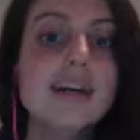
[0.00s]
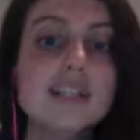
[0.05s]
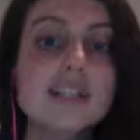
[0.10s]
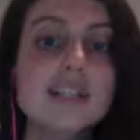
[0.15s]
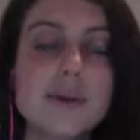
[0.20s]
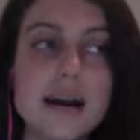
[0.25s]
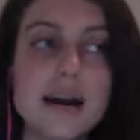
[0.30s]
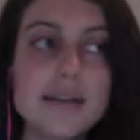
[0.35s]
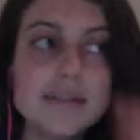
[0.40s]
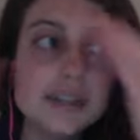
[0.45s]

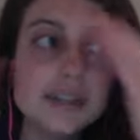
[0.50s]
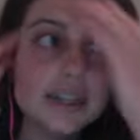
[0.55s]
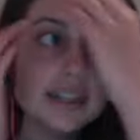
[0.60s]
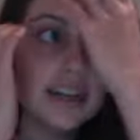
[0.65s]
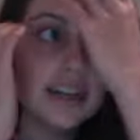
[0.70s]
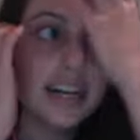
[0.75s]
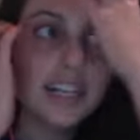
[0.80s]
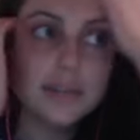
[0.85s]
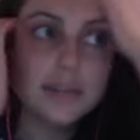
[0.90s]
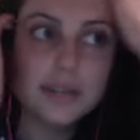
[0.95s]
So after I
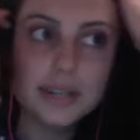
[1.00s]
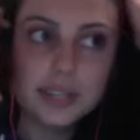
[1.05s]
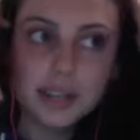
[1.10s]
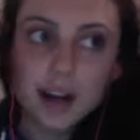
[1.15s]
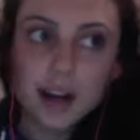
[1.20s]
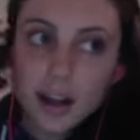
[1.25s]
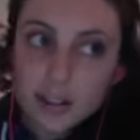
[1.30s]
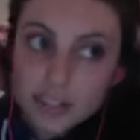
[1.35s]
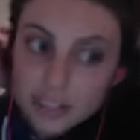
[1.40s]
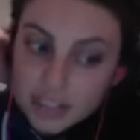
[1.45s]
graduated
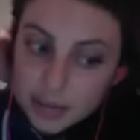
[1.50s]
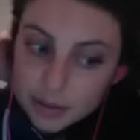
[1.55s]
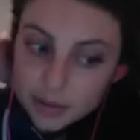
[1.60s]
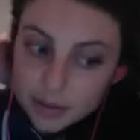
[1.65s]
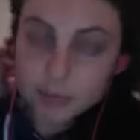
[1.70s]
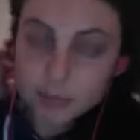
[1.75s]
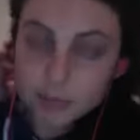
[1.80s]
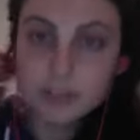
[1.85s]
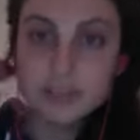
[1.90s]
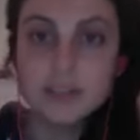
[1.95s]
college, I was
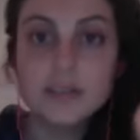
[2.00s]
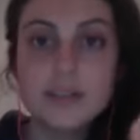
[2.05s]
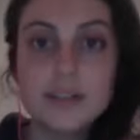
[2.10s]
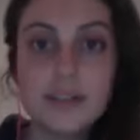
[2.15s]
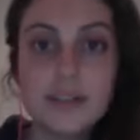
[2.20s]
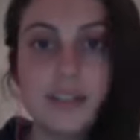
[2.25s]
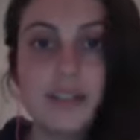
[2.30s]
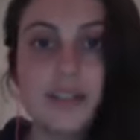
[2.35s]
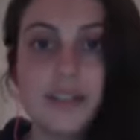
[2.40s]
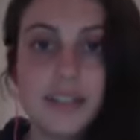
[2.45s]
pursuing
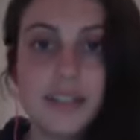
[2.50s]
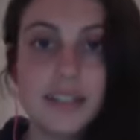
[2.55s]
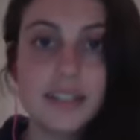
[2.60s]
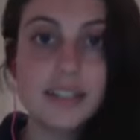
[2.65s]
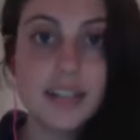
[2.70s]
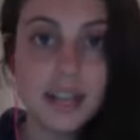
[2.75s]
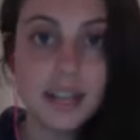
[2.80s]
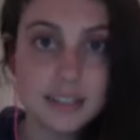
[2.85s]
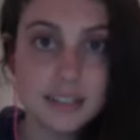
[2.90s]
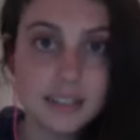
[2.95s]
a career in
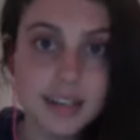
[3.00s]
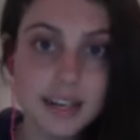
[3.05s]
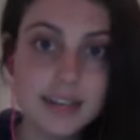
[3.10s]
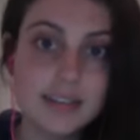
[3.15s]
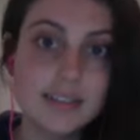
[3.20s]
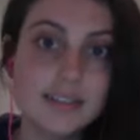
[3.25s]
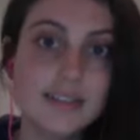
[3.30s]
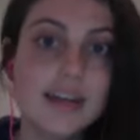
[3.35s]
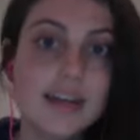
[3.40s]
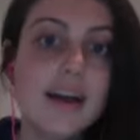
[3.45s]

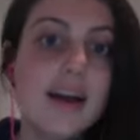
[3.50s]
textiles,